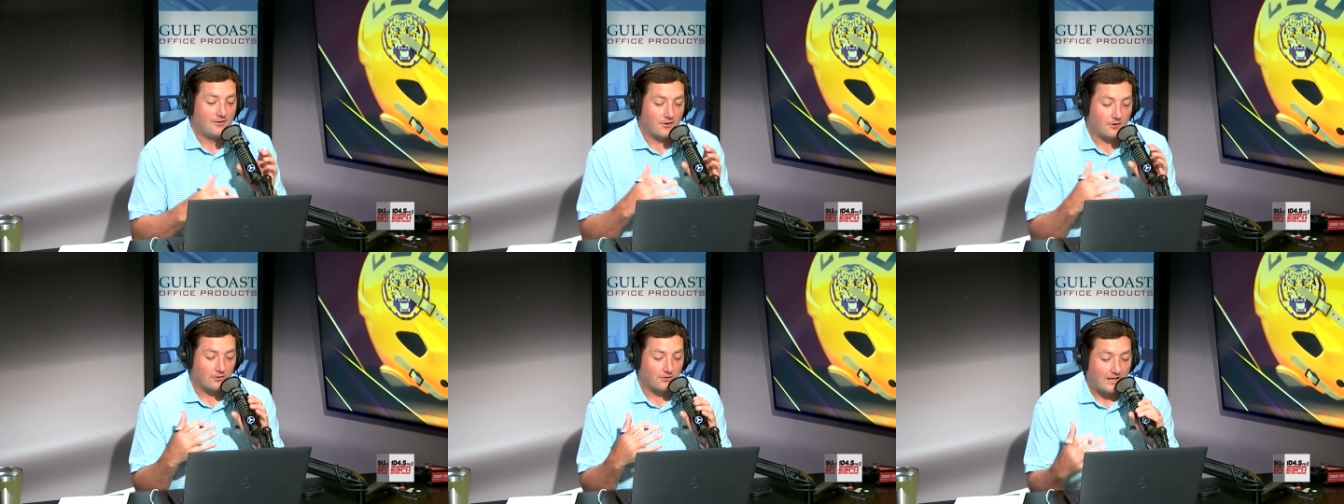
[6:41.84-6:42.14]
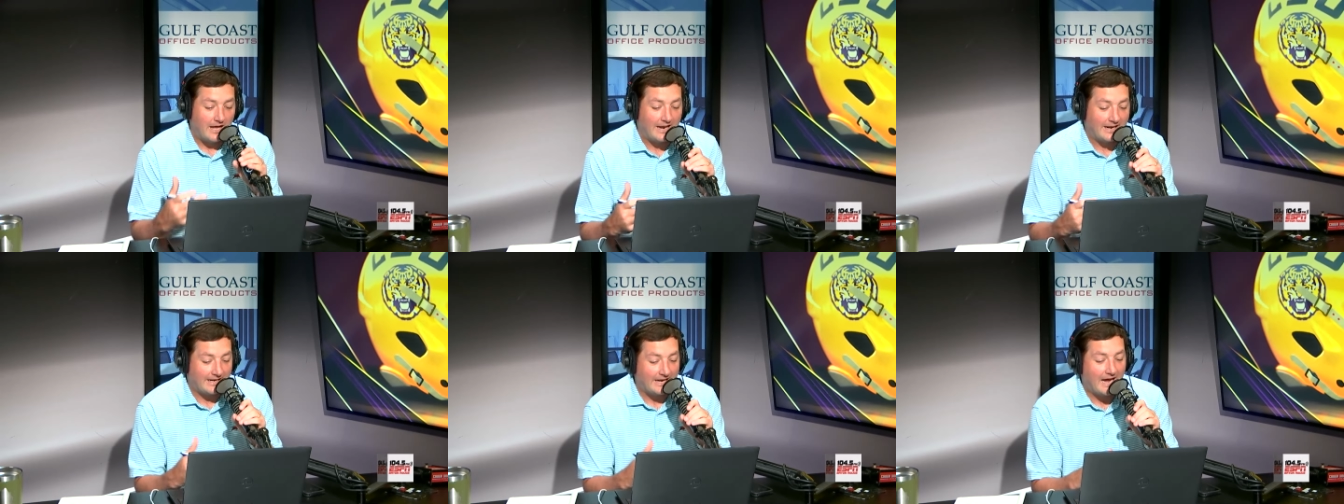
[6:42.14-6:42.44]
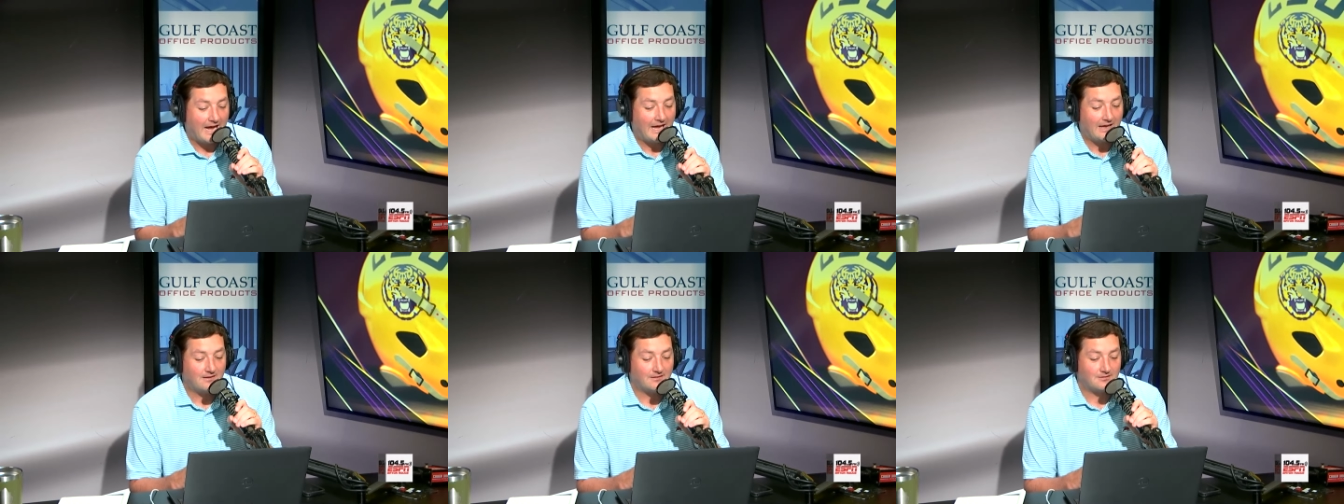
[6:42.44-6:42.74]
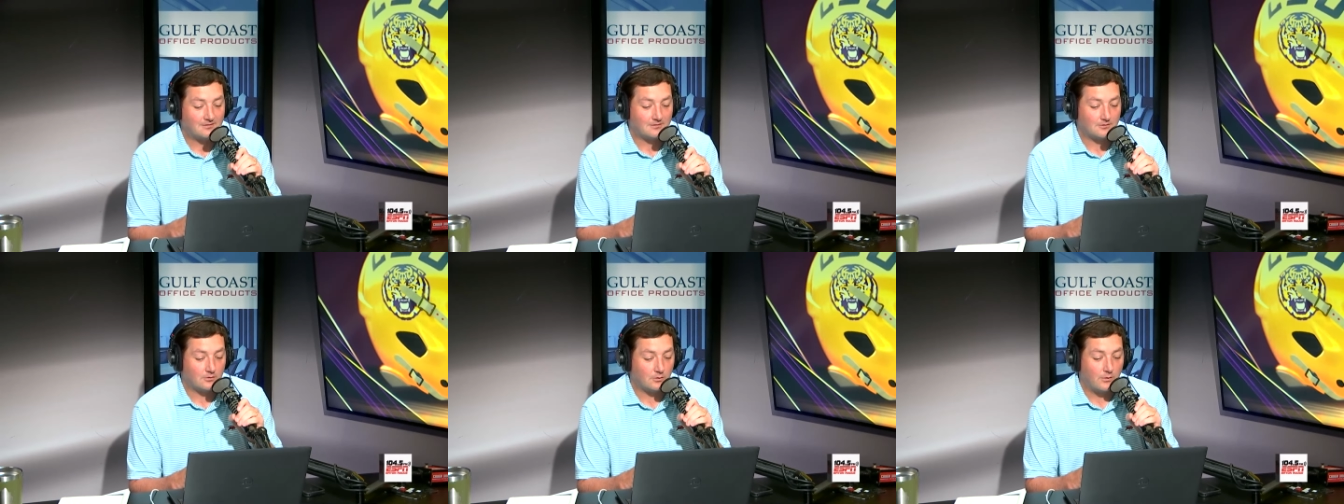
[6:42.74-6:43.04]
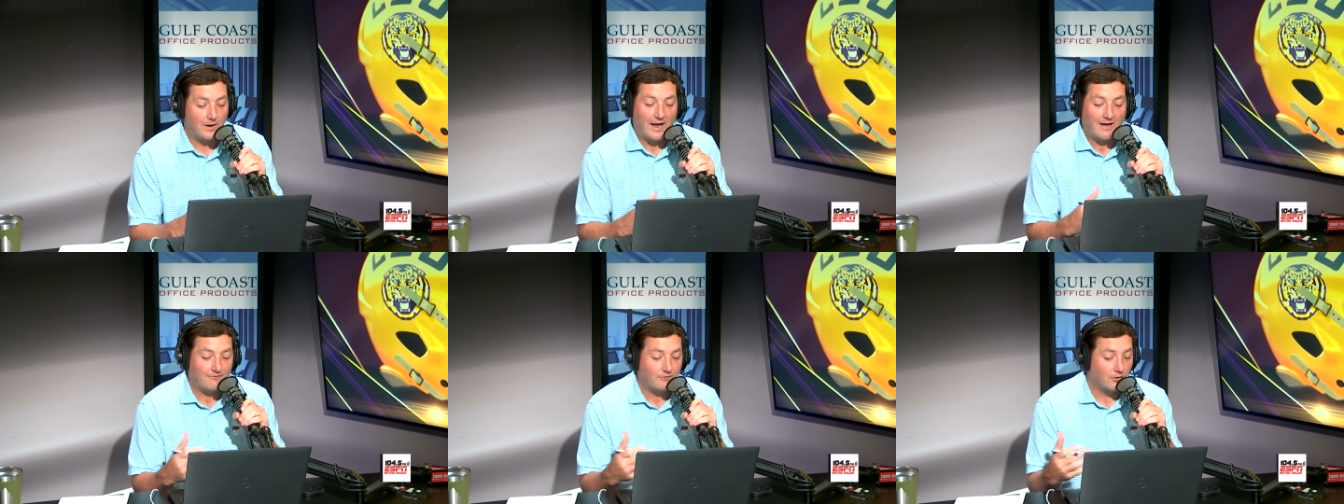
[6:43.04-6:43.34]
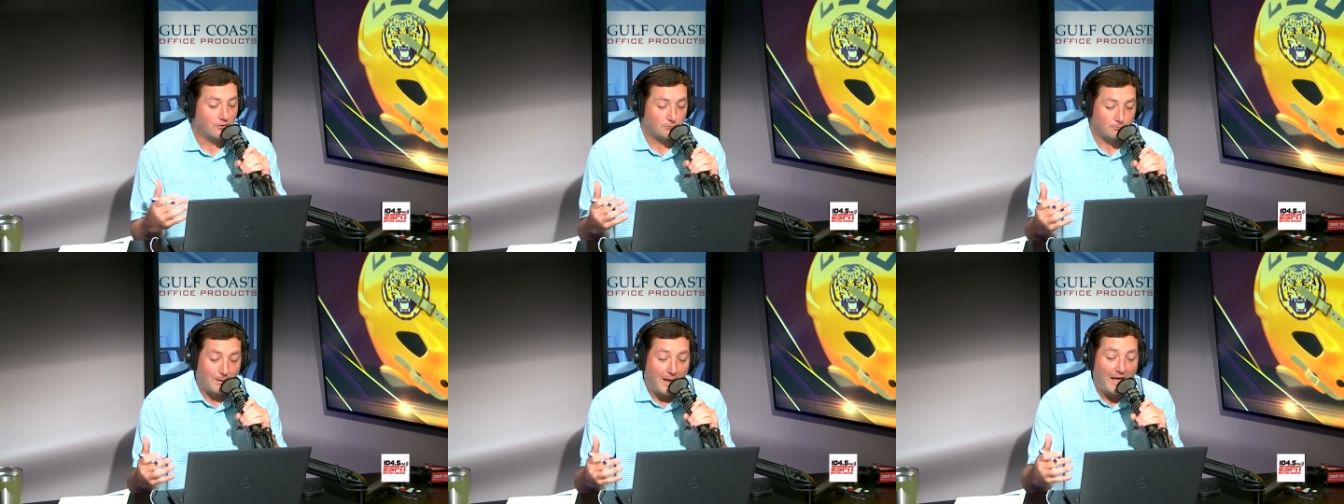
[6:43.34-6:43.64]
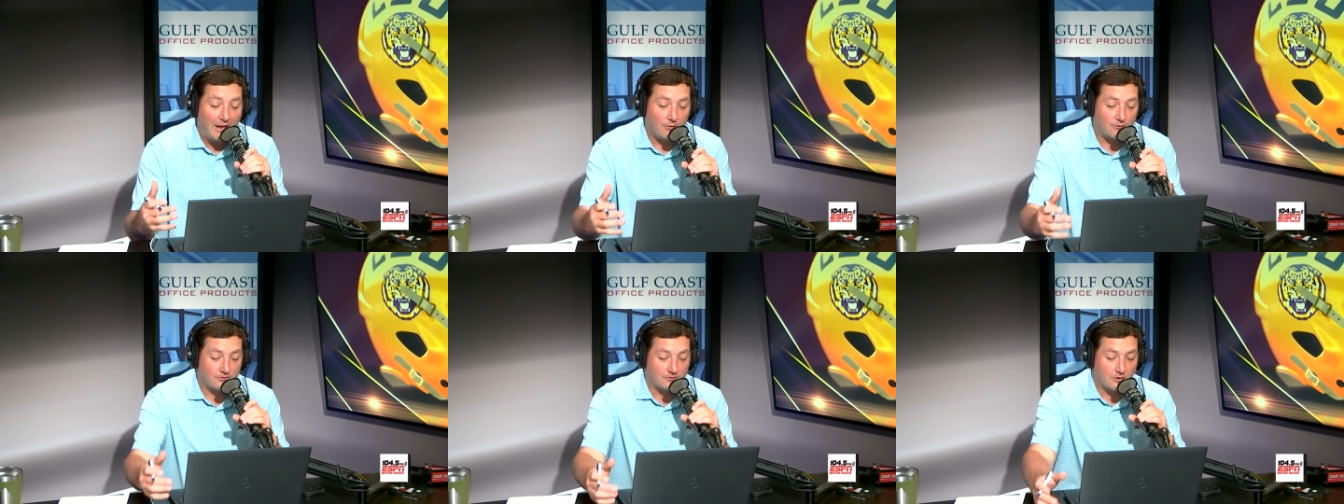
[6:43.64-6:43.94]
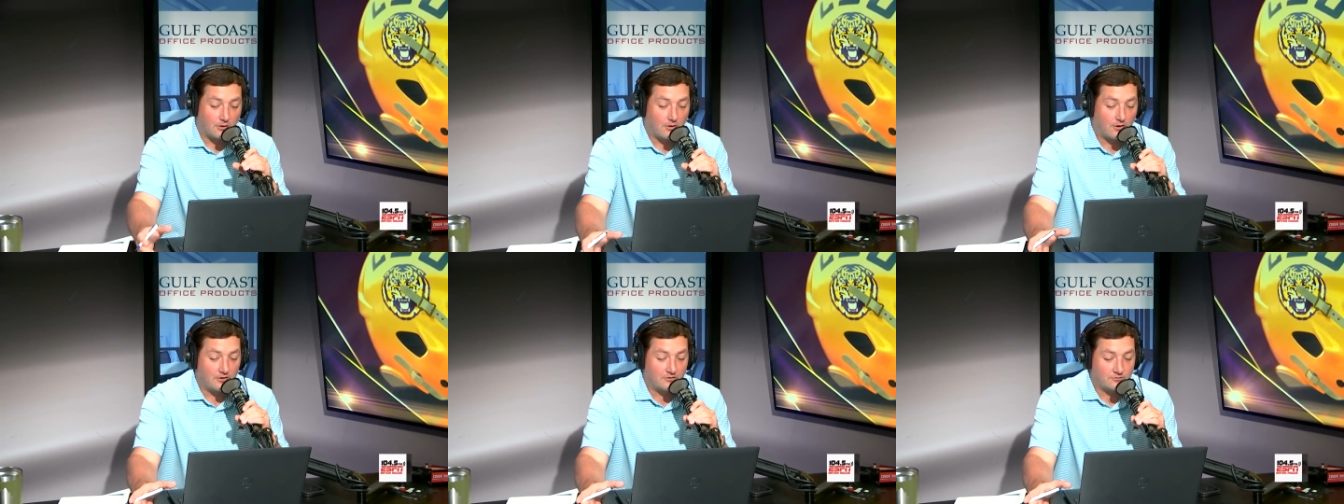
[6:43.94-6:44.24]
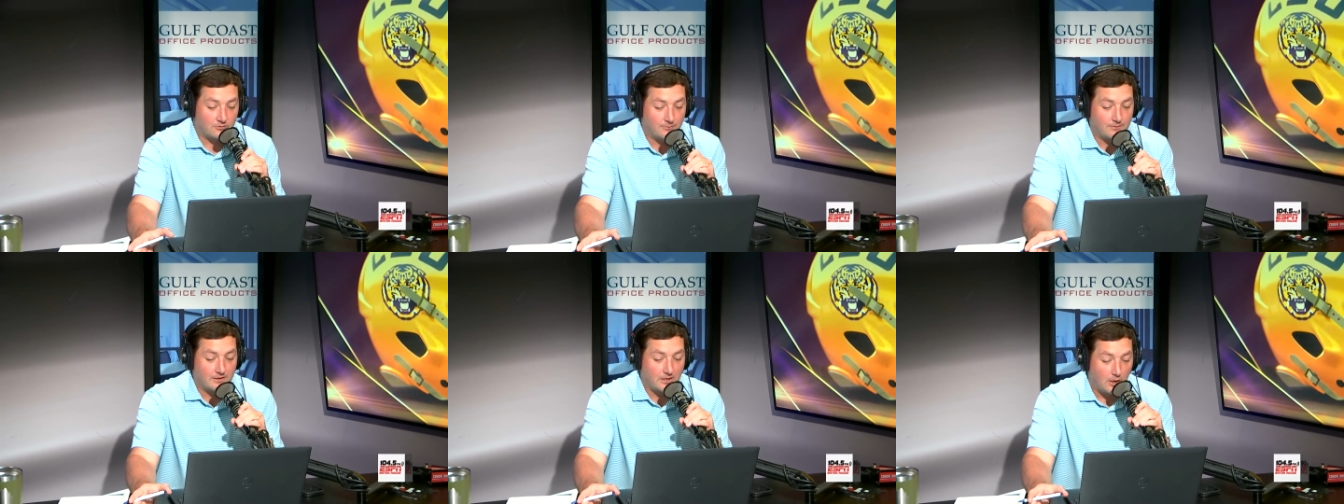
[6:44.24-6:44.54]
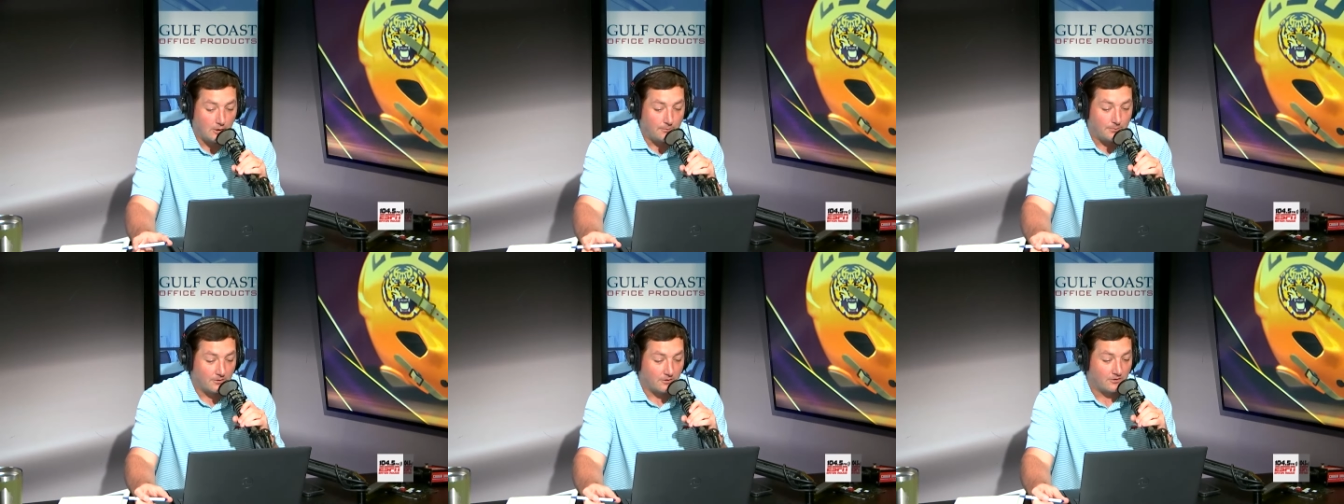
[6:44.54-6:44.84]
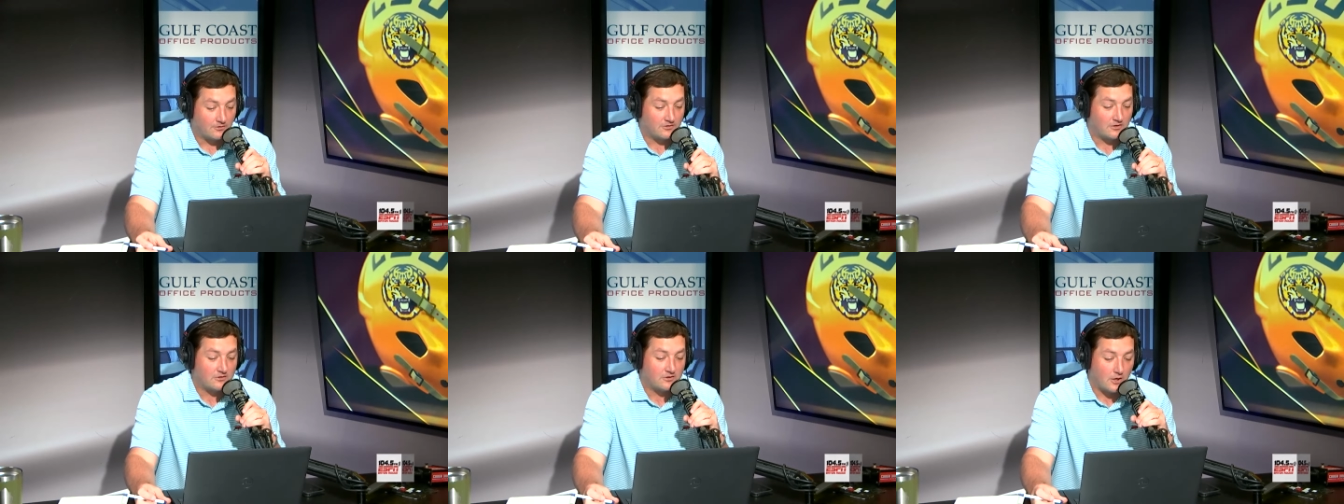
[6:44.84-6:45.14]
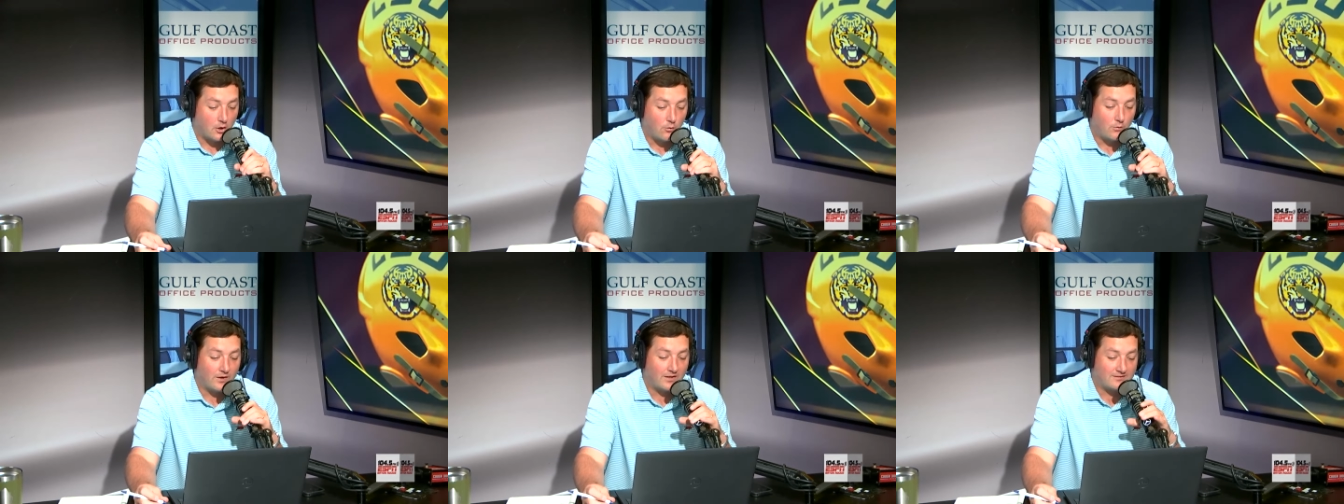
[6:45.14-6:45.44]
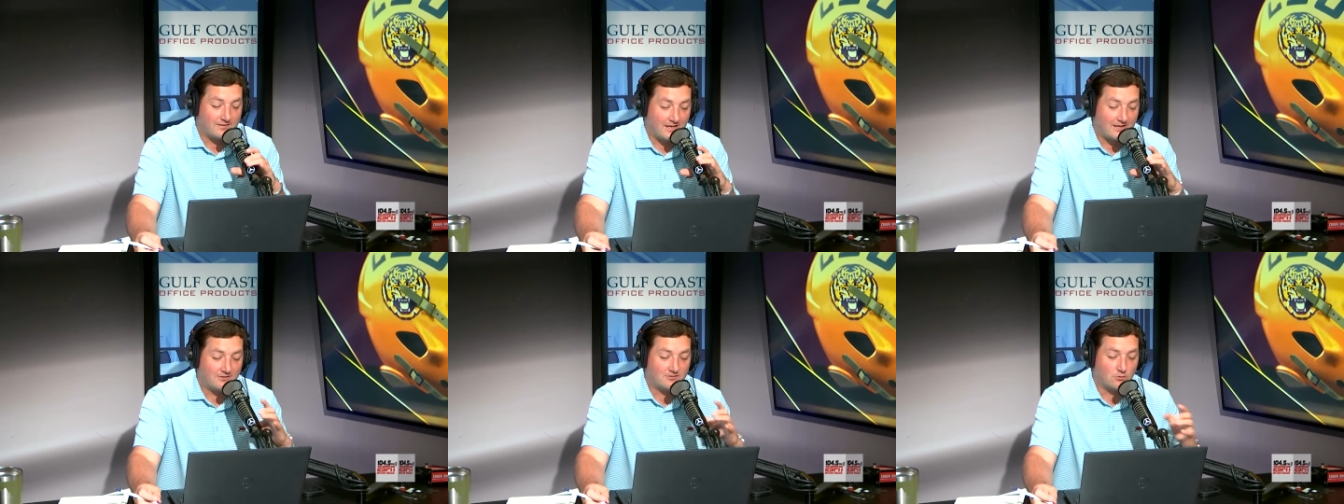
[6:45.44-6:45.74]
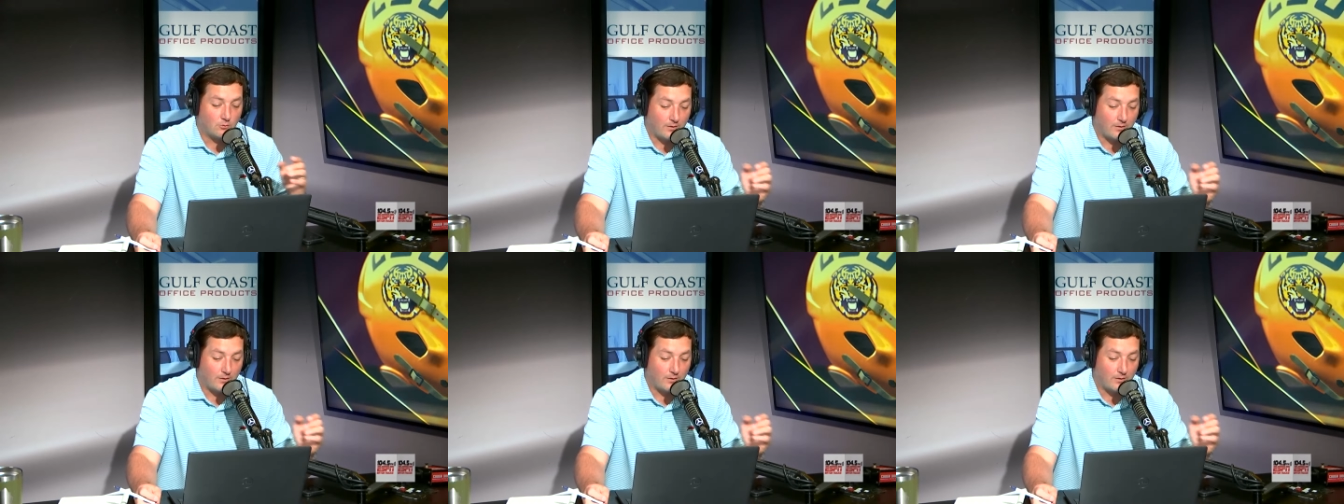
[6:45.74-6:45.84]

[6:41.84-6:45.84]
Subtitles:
There are a lot of guys who had those battle scars from the openers and know what it takes